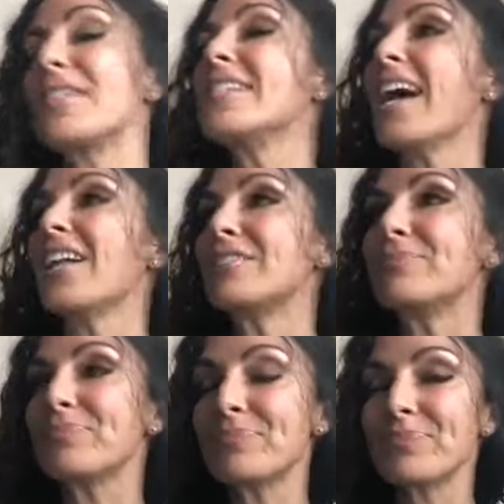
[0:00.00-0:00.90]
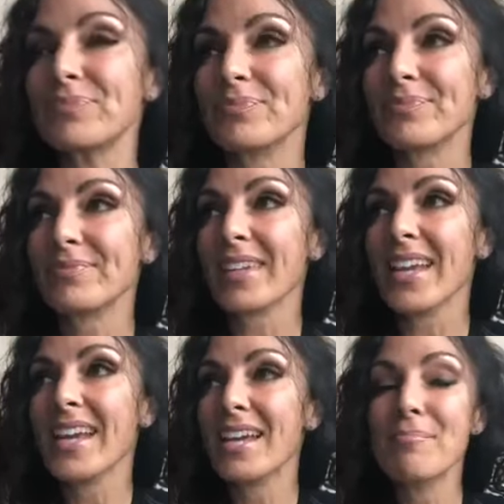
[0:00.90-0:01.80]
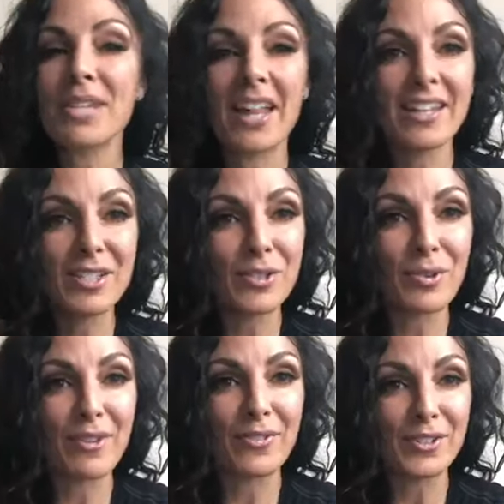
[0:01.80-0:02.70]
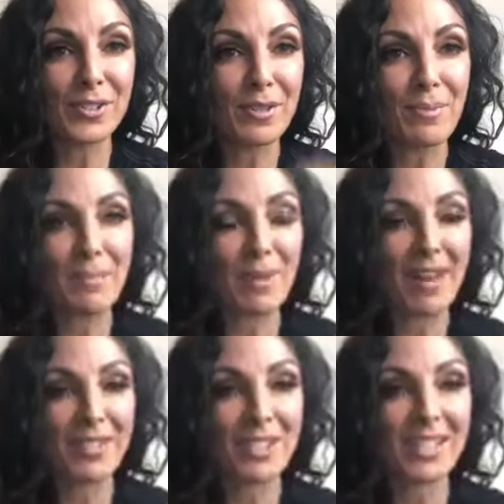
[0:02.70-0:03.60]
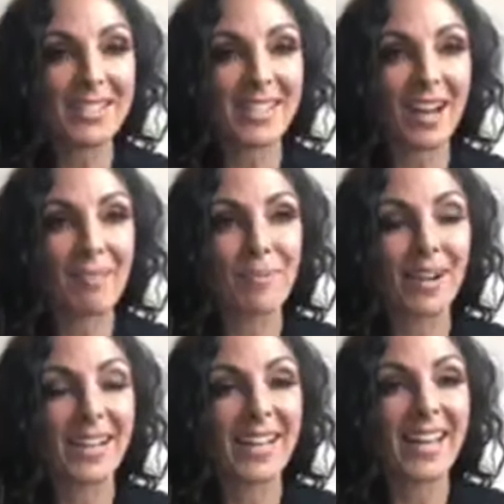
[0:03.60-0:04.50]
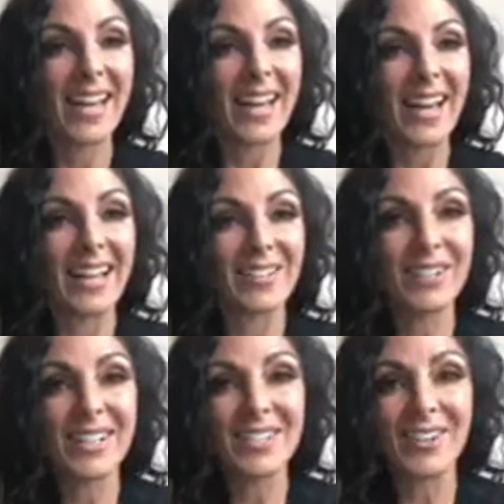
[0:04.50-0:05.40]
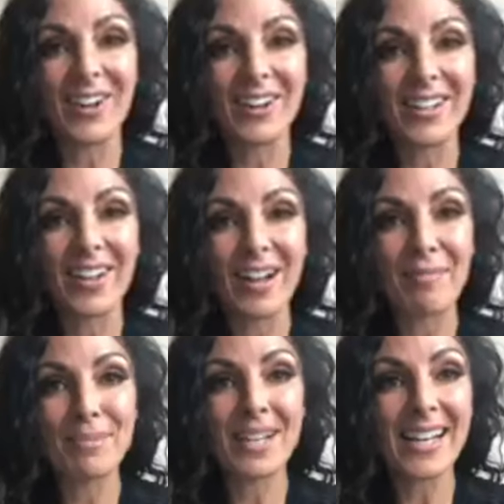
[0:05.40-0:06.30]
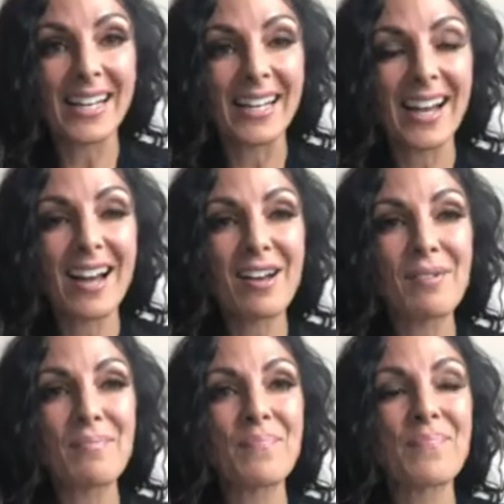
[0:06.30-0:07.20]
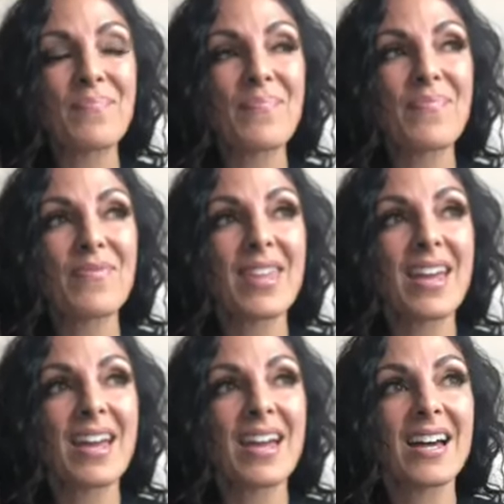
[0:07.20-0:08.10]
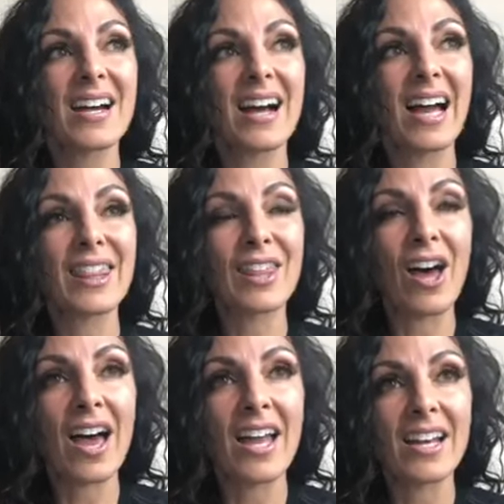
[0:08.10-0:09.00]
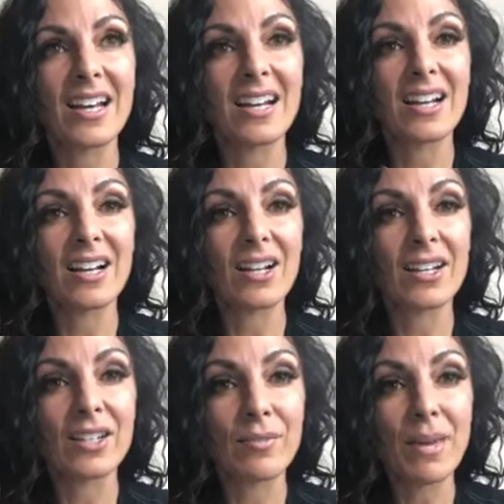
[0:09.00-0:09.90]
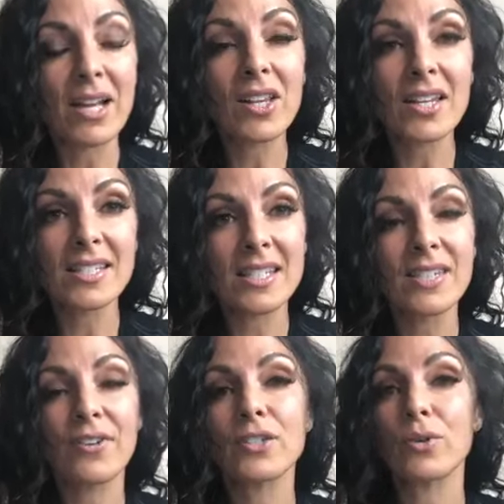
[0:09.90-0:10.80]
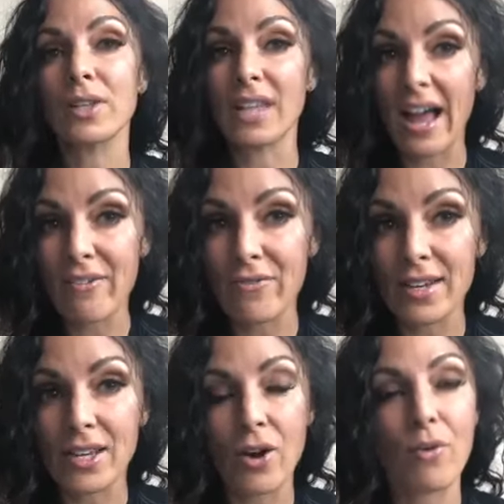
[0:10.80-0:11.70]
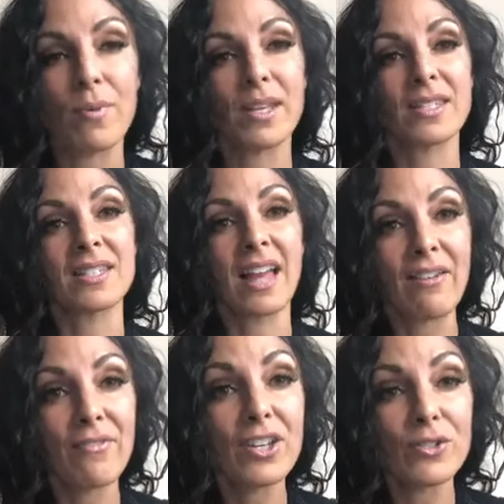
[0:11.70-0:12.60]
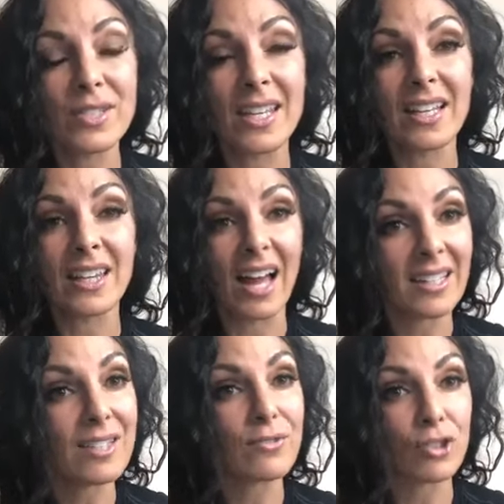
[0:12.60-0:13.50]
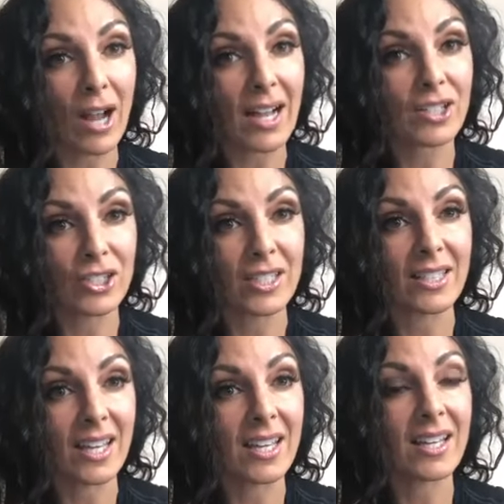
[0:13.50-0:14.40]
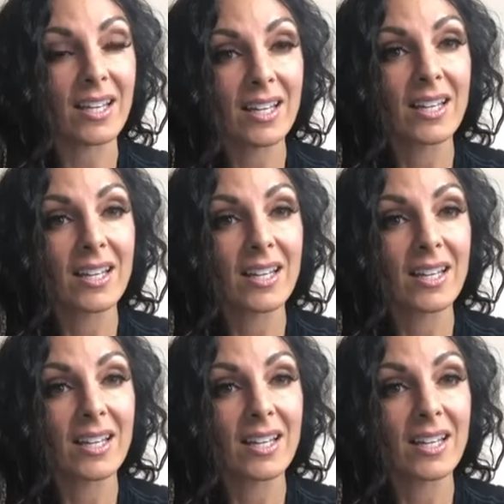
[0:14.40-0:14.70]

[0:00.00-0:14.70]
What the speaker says: to tell. And I'm telling a story first so that people have a chance to hop on. And you guys are already all hopped on. I thought it'll make a lot of sense if I do a live video because live videos get lots of traction. Like